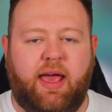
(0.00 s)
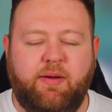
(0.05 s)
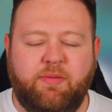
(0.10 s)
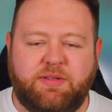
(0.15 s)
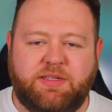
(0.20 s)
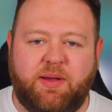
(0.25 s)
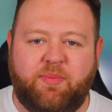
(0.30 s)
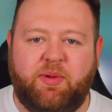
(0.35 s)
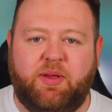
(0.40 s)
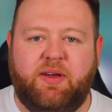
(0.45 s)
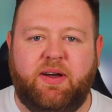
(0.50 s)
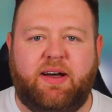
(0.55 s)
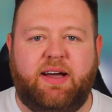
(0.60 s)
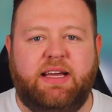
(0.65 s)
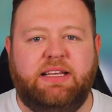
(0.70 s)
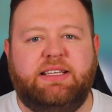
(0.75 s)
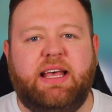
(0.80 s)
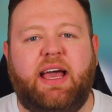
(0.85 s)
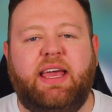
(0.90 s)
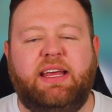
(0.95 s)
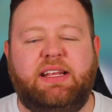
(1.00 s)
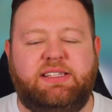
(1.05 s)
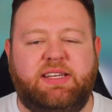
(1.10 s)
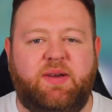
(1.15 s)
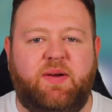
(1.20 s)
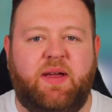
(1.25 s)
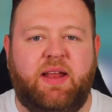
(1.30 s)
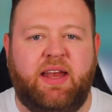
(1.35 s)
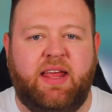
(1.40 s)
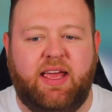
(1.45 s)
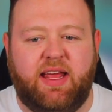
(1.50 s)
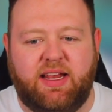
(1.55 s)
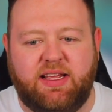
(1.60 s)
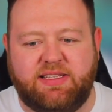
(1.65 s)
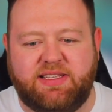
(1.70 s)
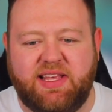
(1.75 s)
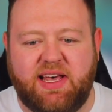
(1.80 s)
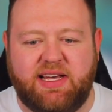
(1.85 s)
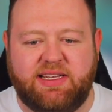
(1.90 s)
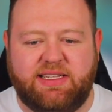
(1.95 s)
Hey, what's up, you guys? How you doing? It
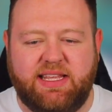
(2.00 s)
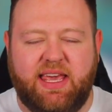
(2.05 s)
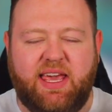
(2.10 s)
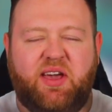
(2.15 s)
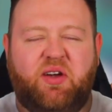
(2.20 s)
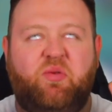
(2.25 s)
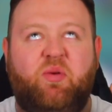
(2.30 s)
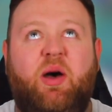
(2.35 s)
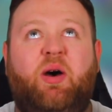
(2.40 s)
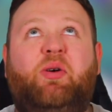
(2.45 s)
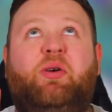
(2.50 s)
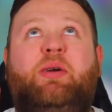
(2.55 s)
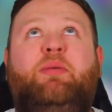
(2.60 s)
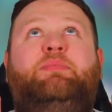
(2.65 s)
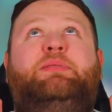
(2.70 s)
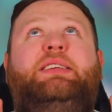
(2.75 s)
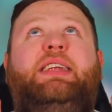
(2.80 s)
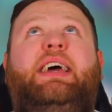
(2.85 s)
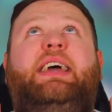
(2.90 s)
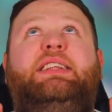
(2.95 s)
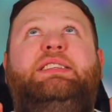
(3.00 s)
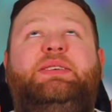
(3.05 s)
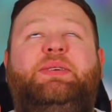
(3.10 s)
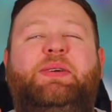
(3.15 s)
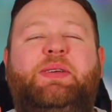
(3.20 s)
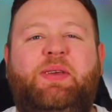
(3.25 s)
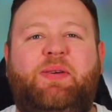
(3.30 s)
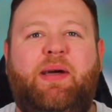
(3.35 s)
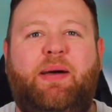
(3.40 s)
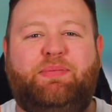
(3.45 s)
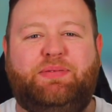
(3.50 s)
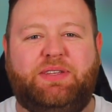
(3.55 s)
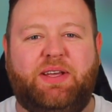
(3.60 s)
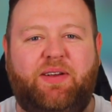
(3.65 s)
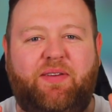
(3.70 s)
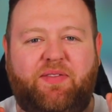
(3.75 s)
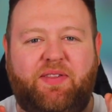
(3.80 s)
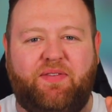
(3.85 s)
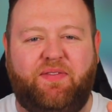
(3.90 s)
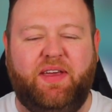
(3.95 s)
is Lasty here. Welcome today to a new
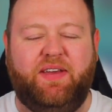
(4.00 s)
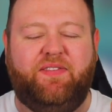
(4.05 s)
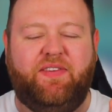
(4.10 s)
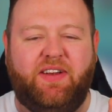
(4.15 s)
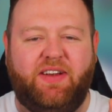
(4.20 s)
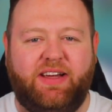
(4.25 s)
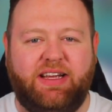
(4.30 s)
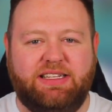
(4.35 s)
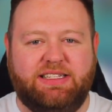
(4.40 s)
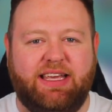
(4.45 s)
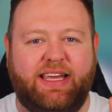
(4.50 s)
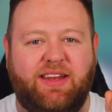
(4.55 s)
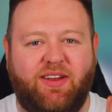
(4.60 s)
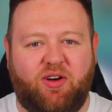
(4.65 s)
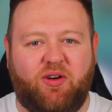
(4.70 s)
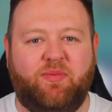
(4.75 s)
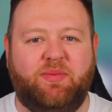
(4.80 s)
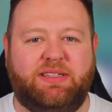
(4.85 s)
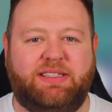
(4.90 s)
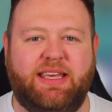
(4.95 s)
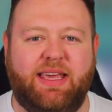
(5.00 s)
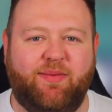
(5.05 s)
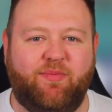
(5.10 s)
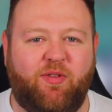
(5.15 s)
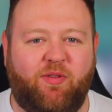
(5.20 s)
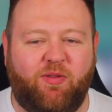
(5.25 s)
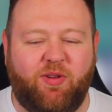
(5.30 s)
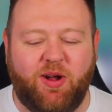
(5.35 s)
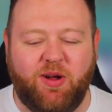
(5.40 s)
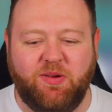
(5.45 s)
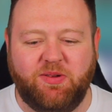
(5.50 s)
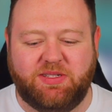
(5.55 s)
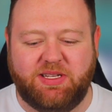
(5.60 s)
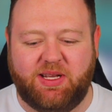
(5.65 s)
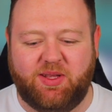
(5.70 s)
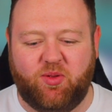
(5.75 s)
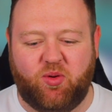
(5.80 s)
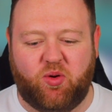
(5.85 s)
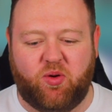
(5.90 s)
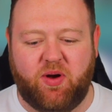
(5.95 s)
episode of the FIFA 19 Ultimate Team Road
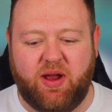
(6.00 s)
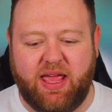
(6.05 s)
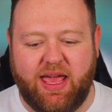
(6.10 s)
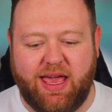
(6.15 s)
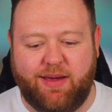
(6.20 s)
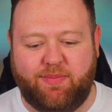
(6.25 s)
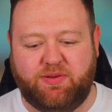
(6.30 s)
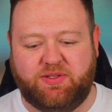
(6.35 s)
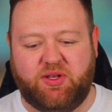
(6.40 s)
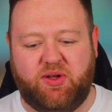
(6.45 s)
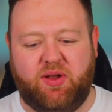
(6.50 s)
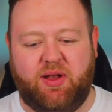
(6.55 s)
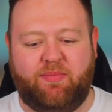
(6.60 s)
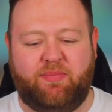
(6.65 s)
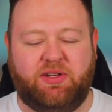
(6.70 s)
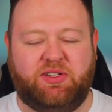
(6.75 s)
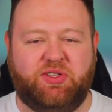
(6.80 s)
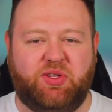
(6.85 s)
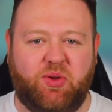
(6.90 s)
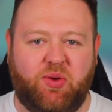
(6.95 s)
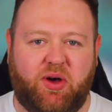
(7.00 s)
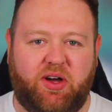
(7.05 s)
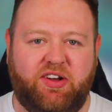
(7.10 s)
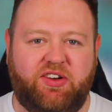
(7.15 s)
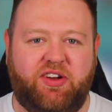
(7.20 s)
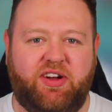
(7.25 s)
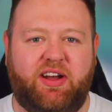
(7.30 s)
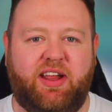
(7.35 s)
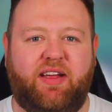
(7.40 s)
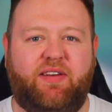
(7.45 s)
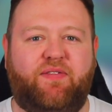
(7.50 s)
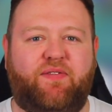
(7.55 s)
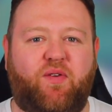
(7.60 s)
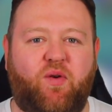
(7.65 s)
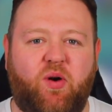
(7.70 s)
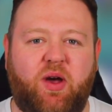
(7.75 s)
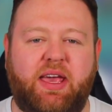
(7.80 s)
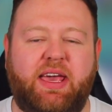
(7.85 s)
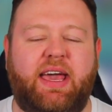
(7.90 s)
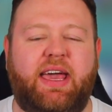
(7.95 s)
to Glory, episode number
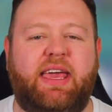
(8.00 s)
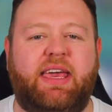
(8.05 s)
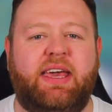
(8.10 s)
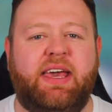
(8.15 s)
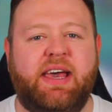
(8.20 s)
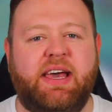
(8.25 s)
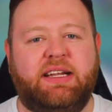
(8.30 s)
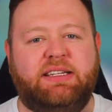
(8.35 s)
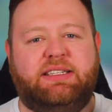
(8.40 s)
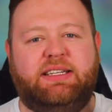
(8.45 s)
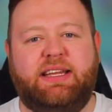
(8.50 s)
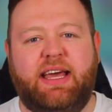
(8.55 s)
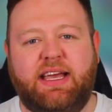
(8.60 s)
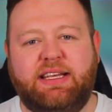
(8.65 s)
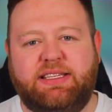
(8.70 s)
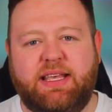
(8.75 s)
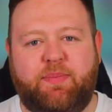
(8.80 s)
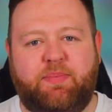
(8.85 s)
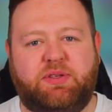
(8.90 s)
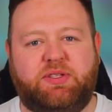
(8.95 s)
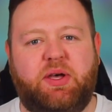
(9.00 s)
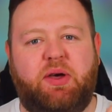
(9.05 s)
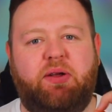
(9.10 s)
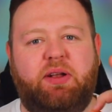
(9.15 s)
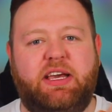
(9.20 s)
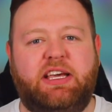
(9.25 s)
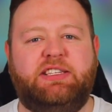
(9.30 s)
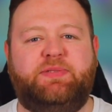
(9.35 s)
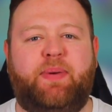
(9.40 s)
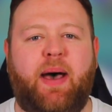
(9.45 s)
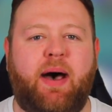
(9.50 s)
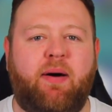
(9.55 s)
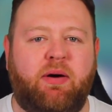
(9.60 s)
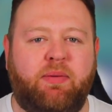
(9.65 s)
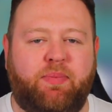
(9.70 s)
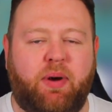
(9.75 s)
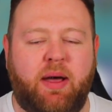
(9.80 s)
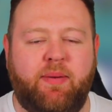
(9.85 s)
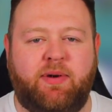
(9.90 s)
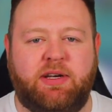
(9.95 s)
248. Today's episode is
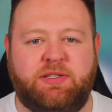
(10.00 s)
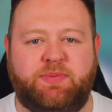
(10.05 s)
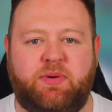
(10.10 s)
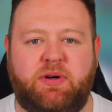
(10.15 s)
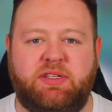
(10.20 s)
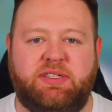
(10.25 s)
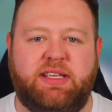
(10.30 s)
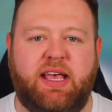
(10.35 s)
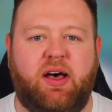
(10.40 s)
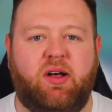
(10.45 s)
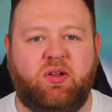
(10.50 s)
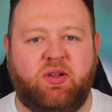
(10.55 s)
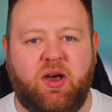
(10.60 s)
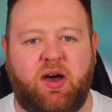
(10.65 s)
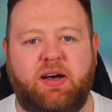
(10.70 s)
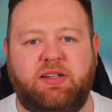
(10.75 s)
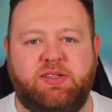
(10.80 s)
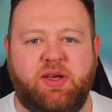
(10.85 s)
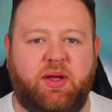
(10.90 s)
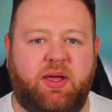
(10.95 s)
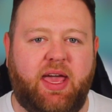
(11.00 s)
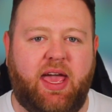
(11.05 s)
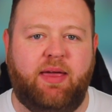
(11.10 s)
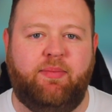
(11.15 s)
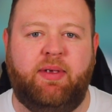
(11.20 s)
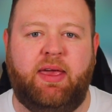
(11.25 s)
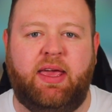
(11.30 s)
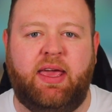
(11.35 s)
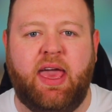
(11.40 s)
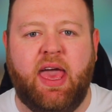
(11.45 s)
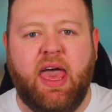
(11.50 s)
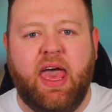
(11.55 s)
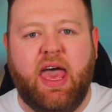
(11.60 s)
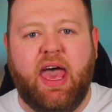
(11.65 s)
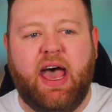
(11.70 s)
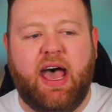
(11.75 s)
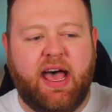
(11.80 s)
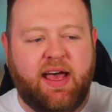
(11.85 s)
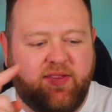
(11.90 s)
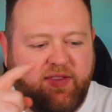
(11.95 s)
powered by my sponsor Elgato Gaming
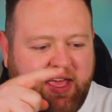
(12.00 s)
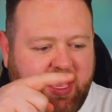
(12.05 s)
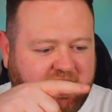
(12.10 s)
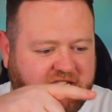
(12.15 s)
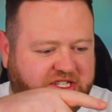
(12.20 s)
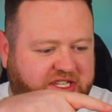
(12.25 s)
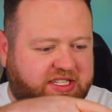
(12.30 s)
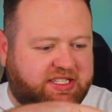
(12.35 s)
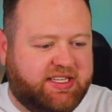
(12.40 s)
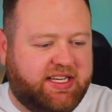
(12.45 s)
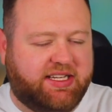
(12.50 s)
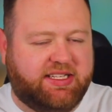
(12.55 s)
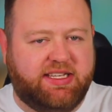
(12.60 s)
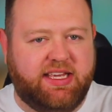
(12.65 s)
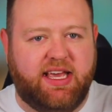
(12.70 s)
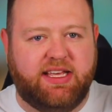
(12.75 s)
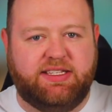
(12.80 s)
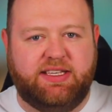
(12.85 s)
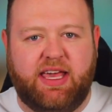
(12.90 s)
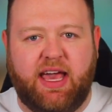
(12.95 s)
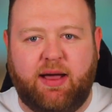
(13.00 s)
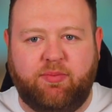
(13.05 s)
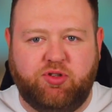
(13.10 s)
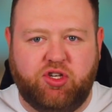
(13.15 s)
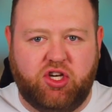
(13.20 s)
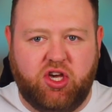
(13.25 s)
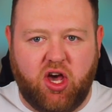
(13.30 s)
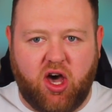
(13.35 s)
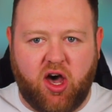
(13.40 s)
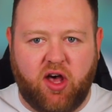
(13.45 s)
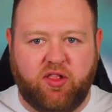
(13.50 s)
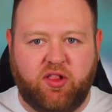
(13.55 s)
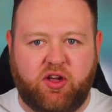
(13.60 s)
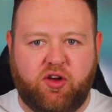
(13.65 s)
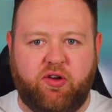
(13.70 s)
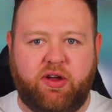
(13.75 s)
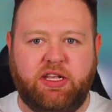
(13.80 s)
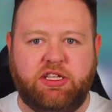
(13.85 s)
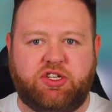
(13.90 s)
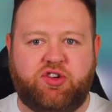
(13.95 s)
and the HD60S capture card, the
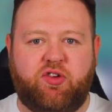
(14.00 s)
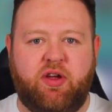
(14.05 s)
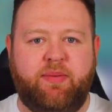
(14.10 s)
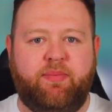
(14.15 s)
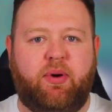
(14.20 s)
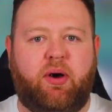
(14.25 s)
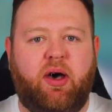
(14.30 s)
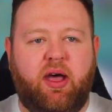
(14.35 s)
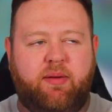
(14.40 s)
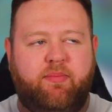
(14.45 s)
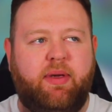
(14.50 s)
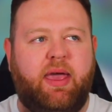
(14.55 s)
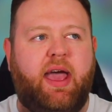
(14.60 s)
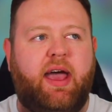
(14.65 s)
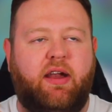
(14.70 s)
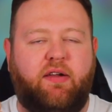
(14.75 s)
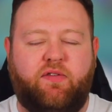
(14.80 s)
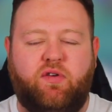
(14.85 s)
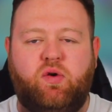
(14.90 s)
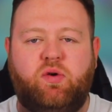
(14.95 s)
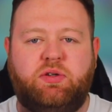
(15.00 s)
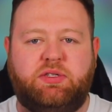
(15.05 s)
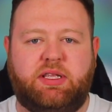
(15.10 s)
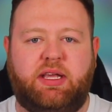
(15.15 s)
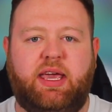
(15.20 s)
green screen behind me, and of course